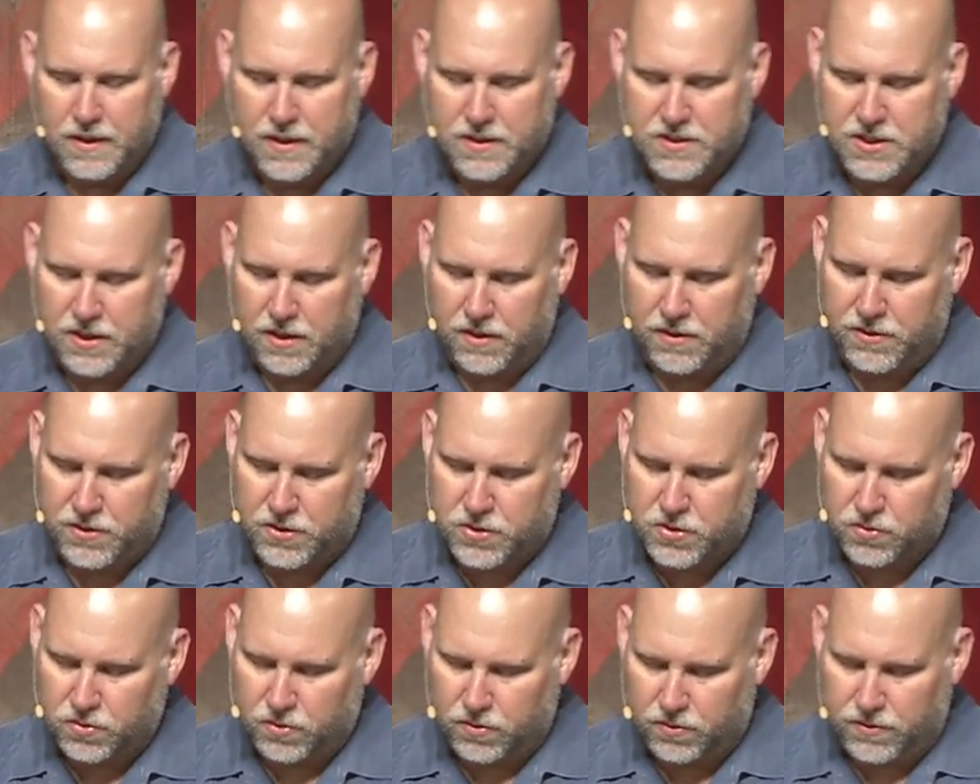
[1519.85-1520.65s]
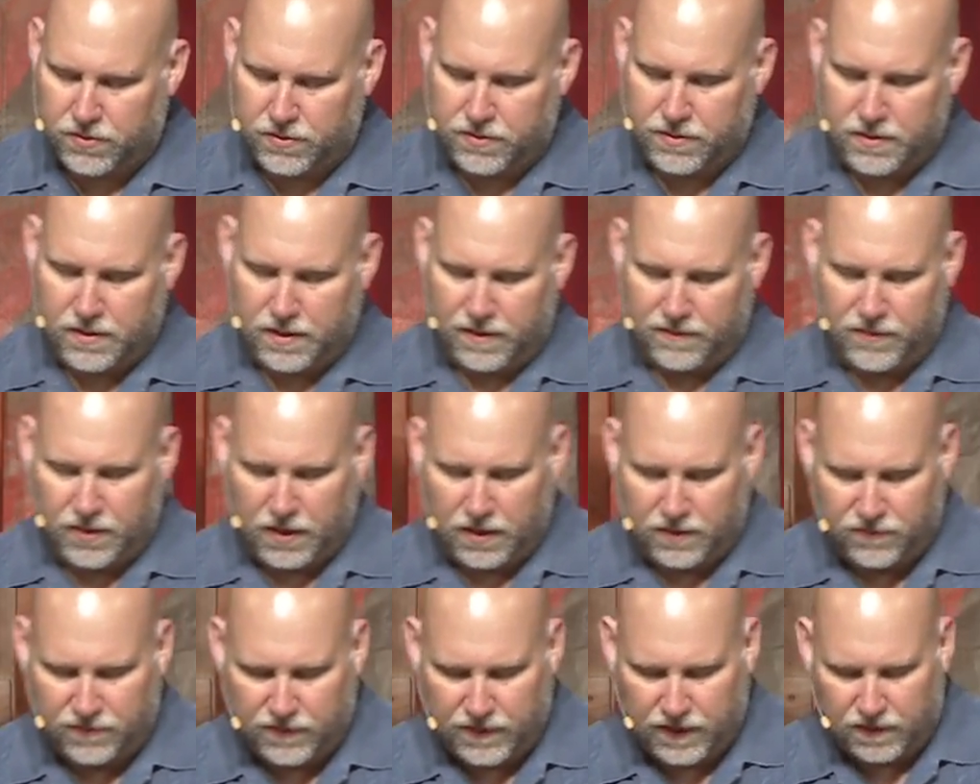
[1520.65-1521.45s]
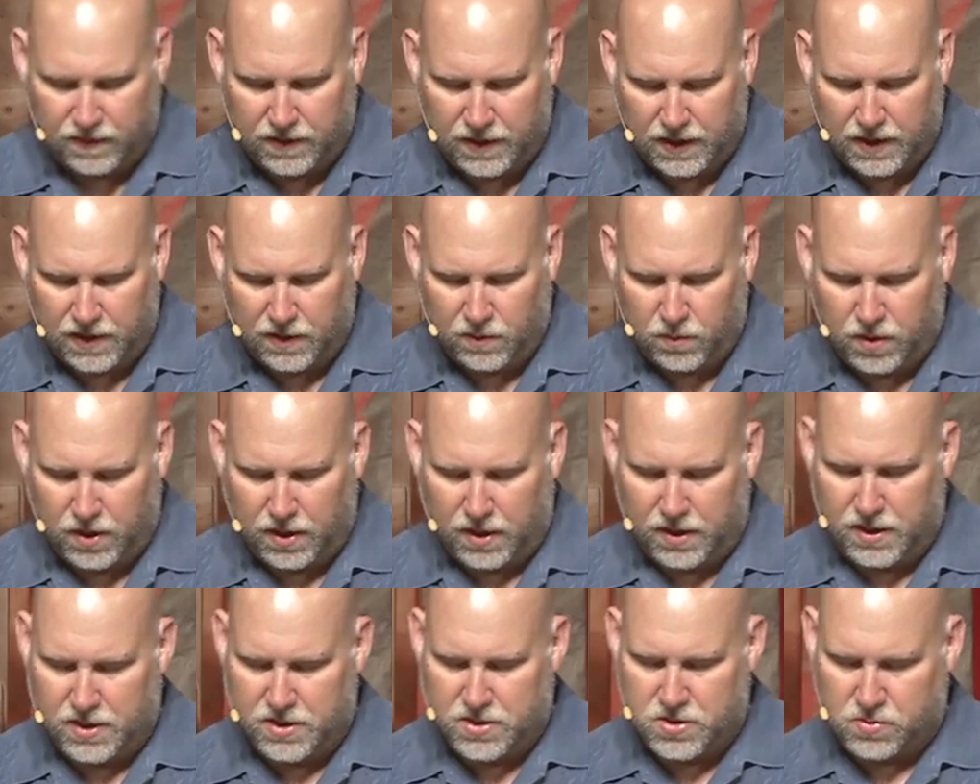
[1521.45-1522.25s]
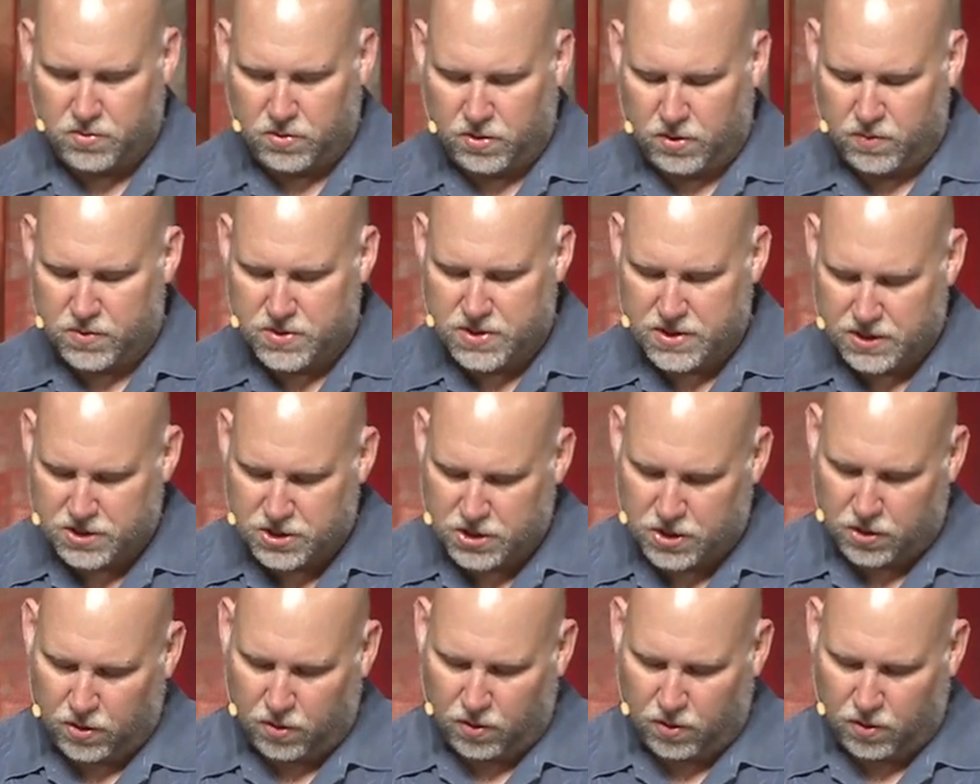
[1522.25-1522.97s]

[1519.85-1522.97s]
I tell you the truth, I have not found anyone in Israel with such